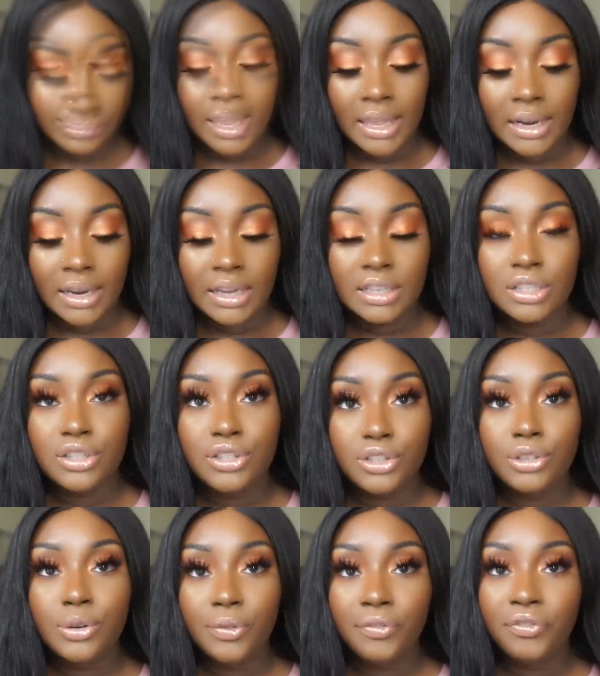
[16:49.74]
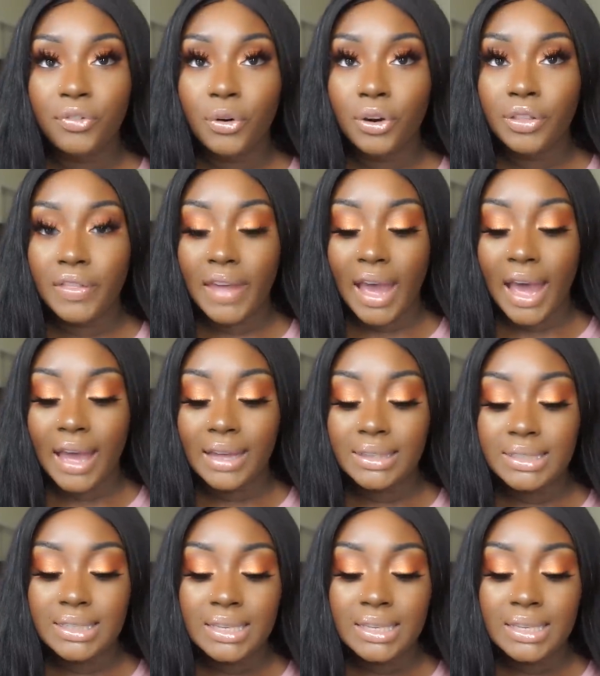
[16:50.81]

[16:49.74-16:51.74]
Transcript: And a dupe for that,